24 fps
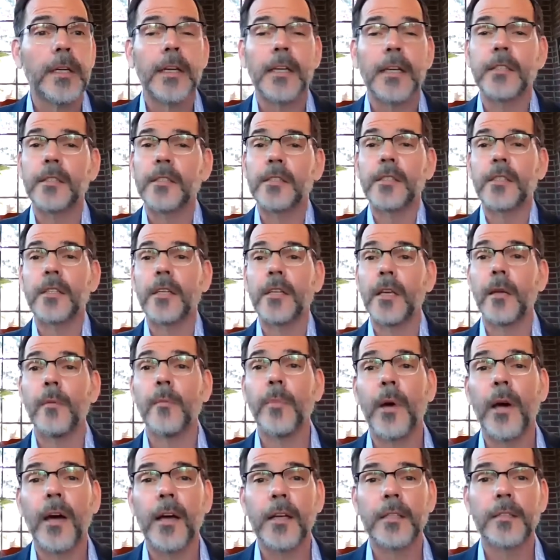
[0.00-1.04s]
It's
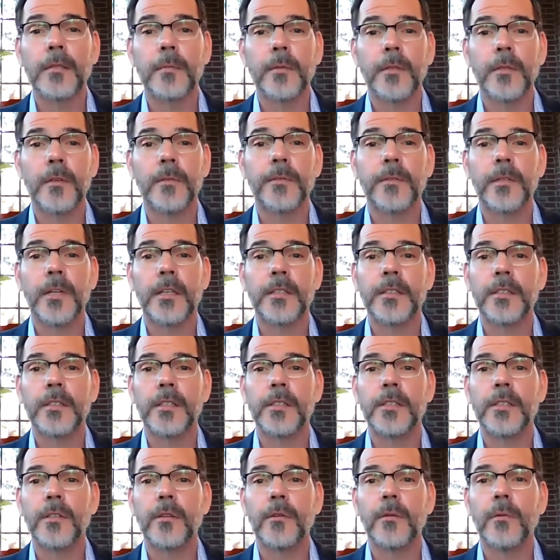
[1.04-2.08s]
impossible for us
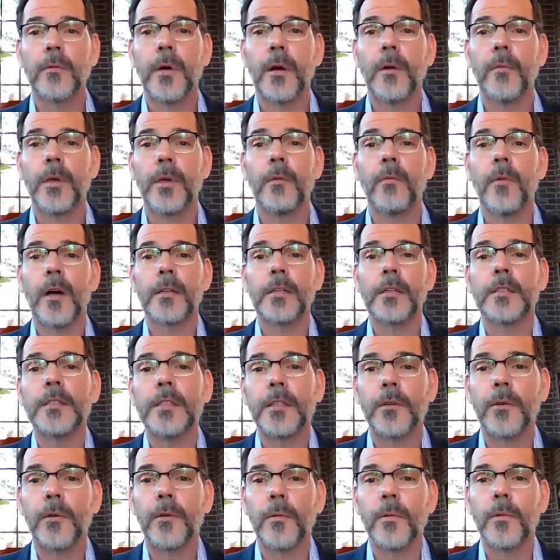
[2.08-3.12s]
to do what we want to
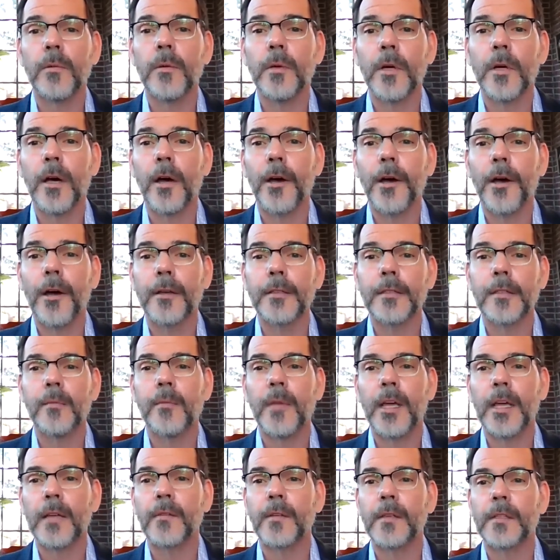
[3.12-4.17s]
do uh, to
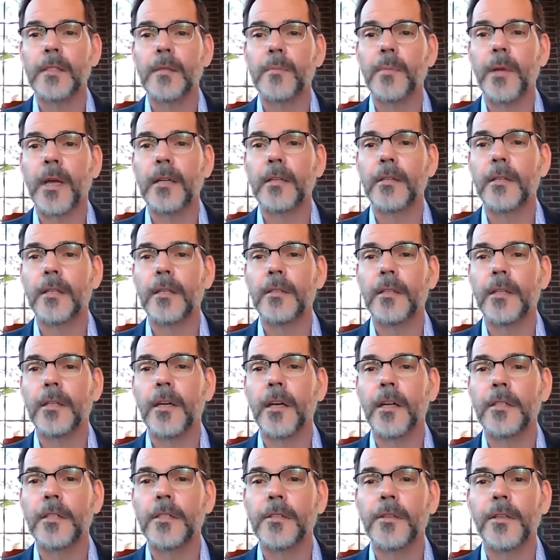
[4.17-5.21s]
make things better in the
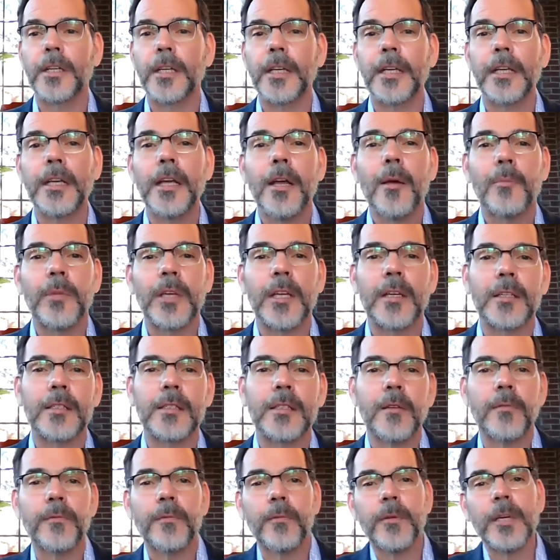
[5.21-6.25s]
country
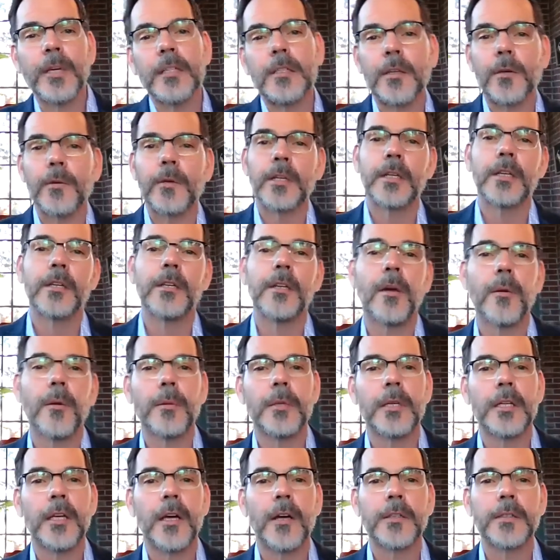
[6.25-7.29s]
because if we do it and
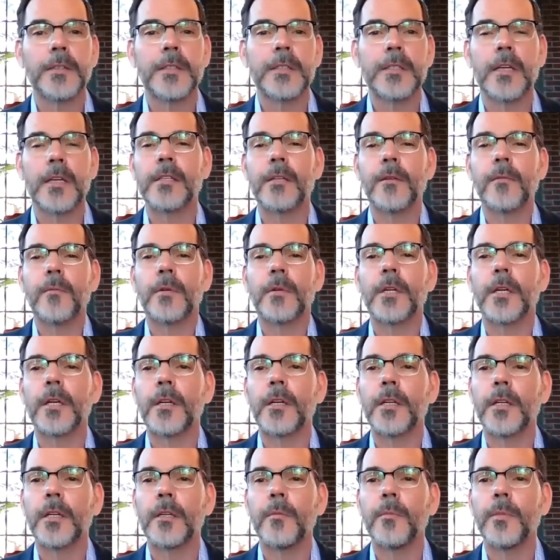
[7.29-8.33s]
nobody else does it,
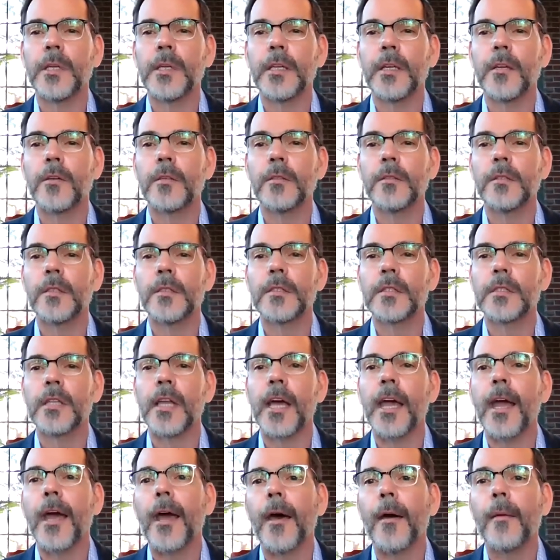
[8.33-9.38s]
we're going to be
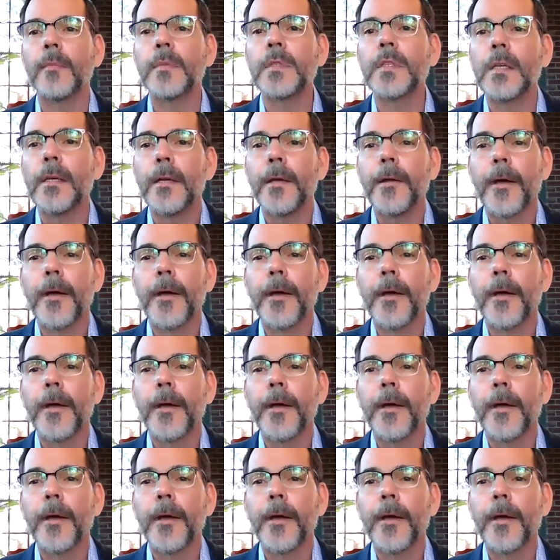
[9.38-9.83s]
slammed.